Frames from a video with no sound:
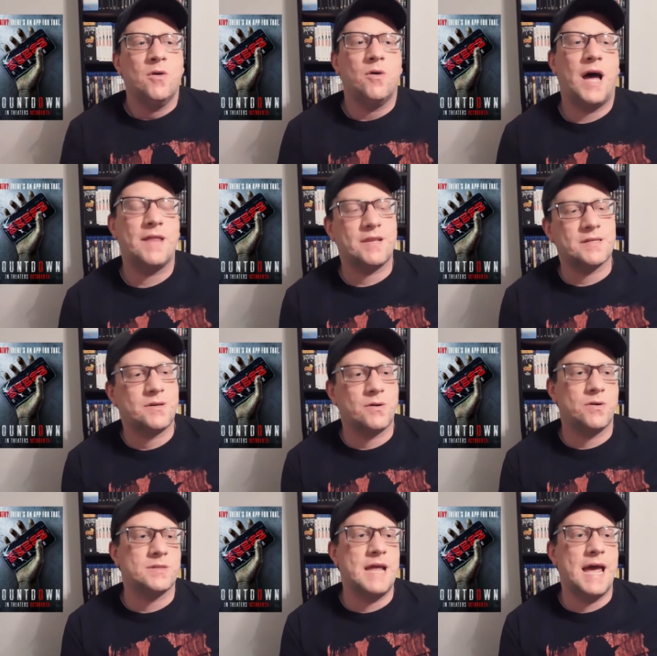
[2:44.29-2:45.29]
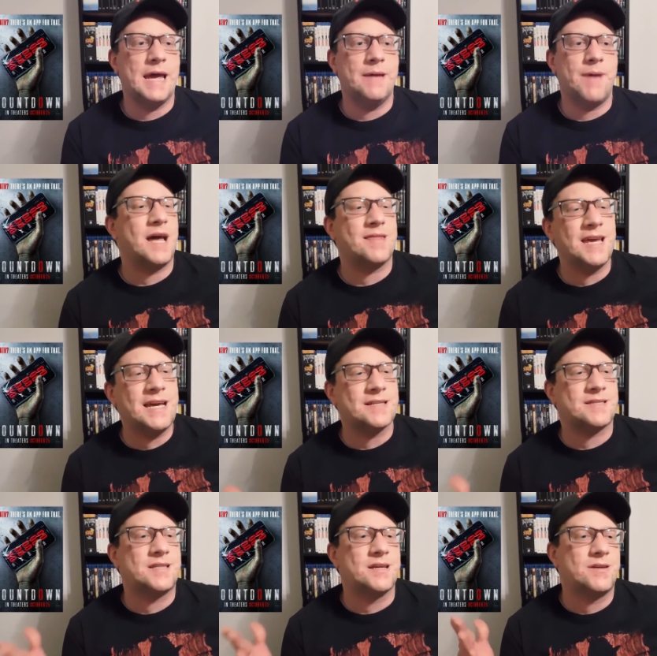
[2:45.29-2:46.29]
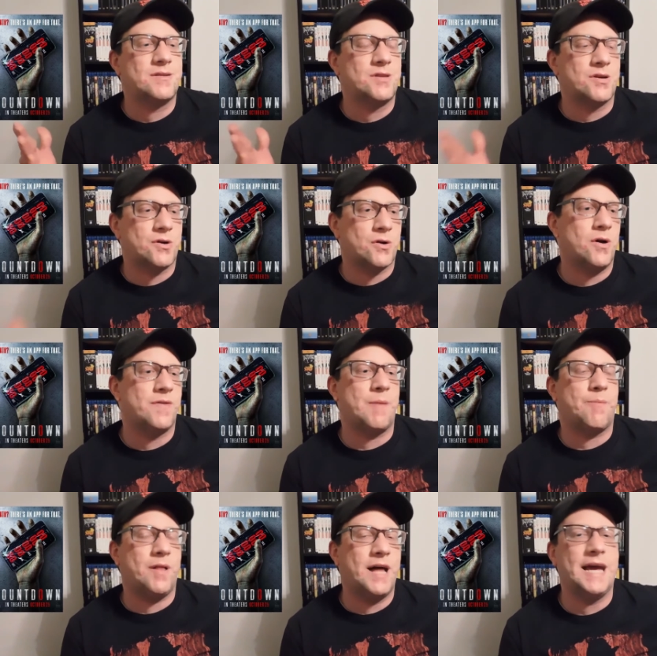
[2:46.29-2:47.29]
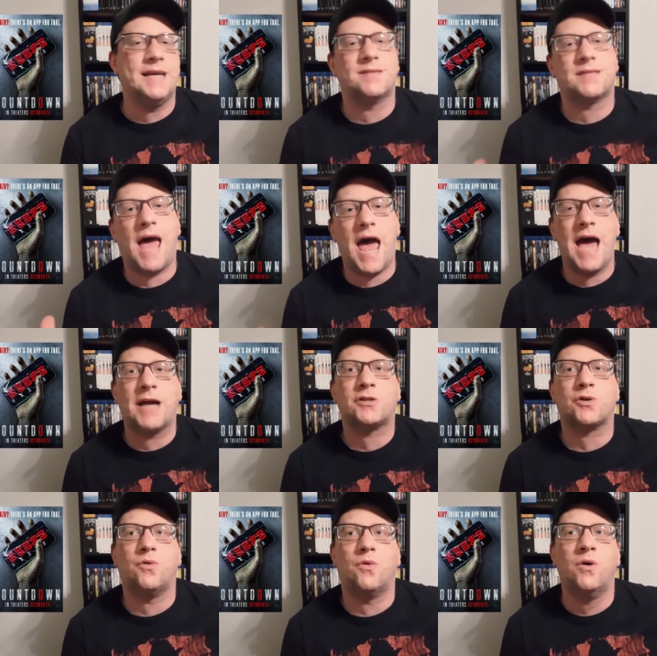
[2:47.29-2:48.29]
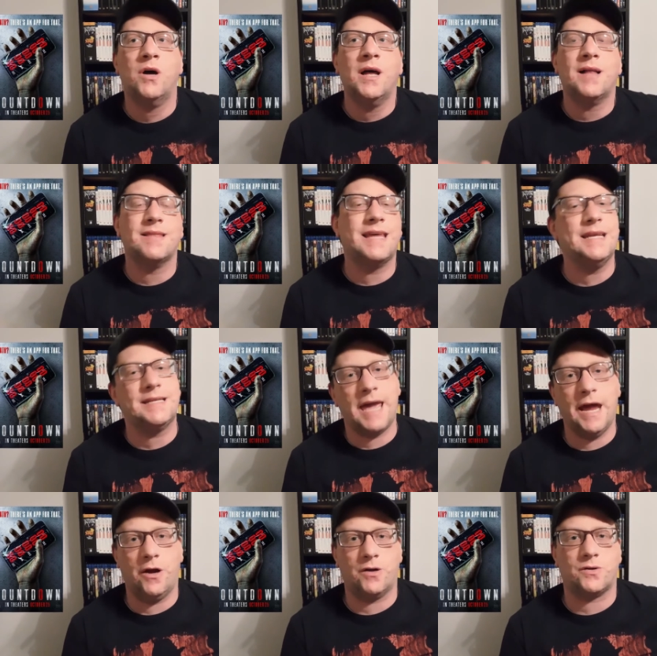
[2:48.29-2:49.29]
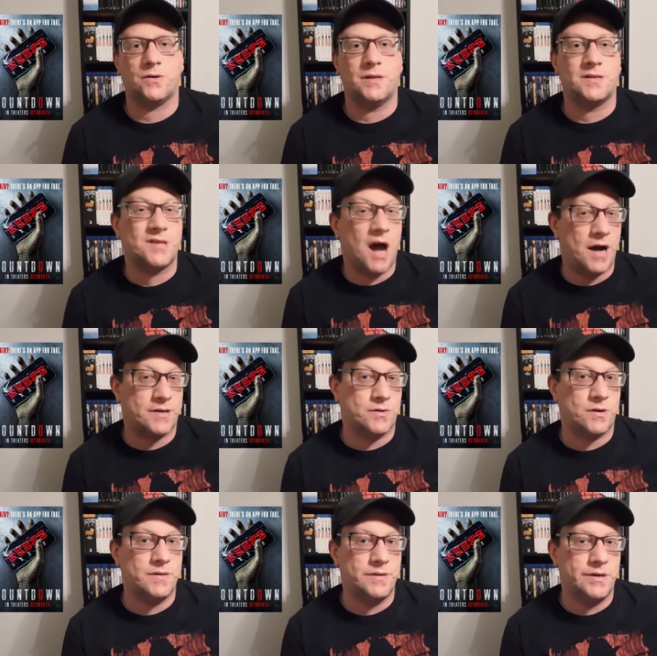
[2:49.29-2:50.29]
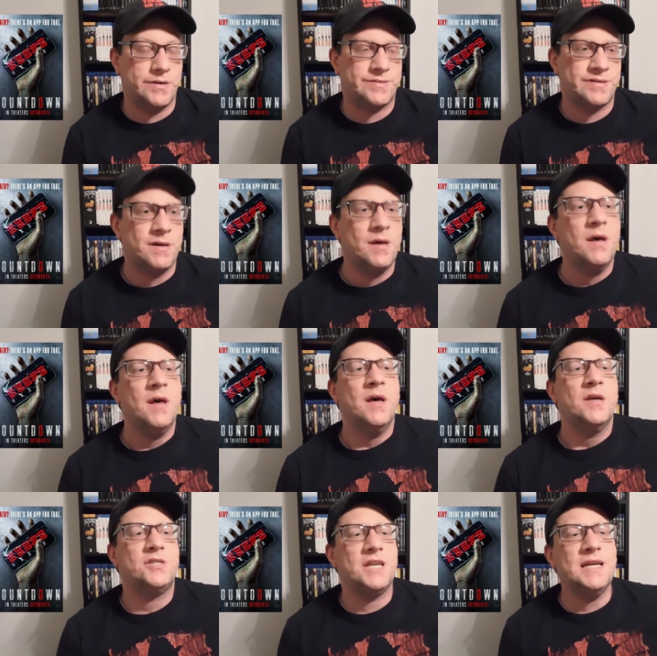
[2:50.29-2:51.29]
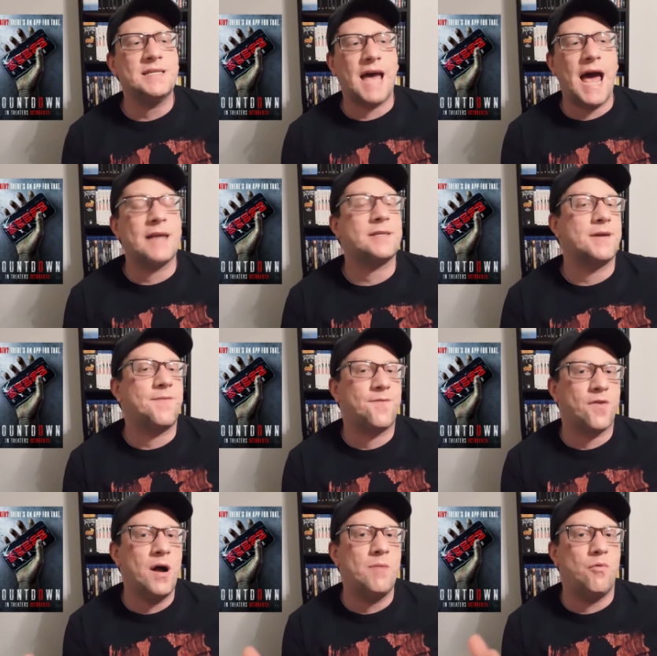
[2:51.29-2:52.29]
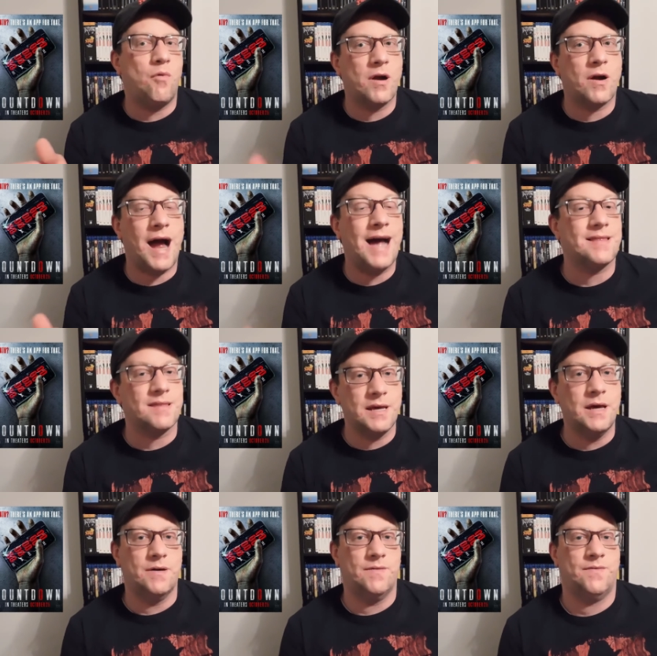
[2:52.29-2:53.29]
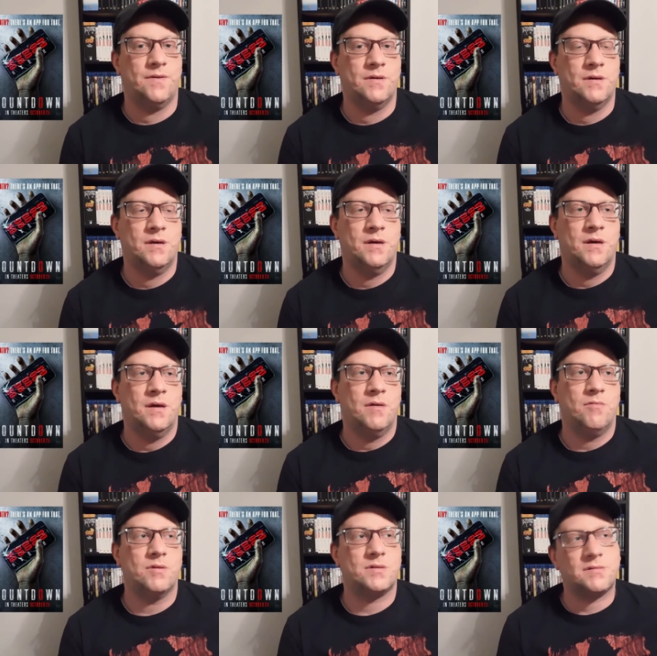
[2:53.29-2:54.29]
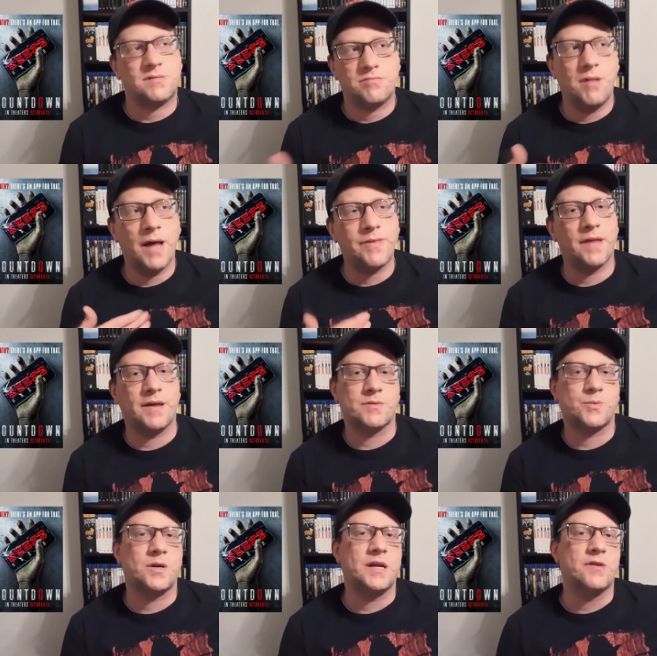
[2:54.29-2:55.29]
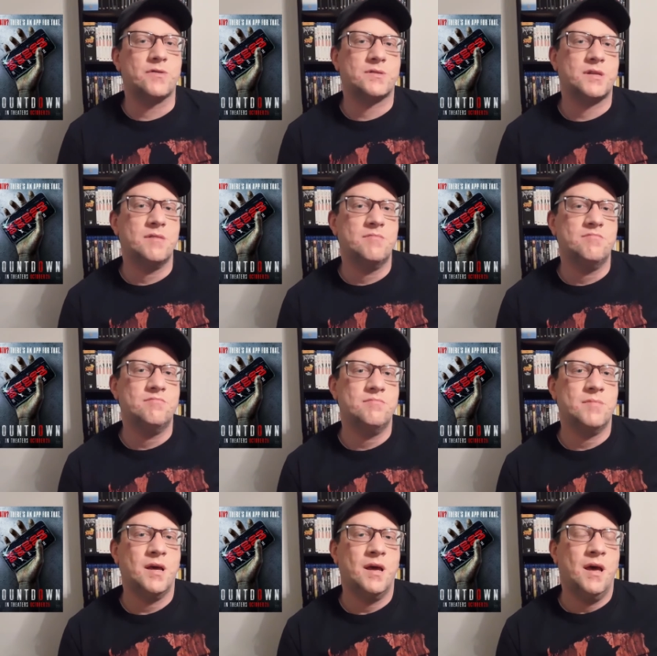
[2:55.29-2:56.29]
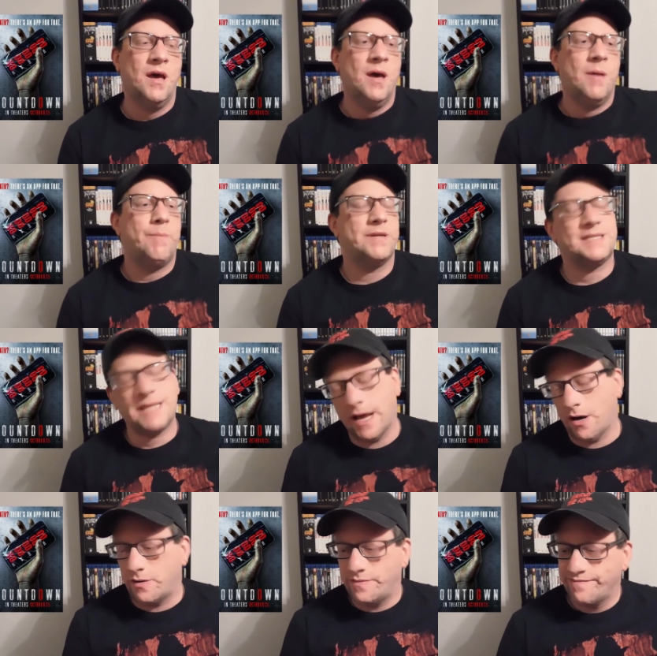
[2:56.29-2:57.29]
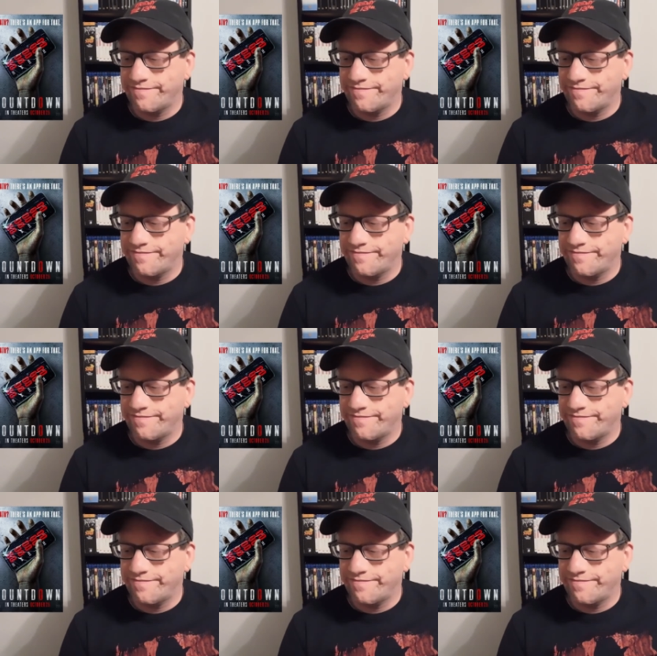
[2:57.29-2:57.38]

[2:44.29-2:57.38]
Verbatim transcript: at this girl's name, I think it's the, the girl that plays the actual lead character, the doctor in this. She's actually from where I live, which I thought that was pretty interesting. But still,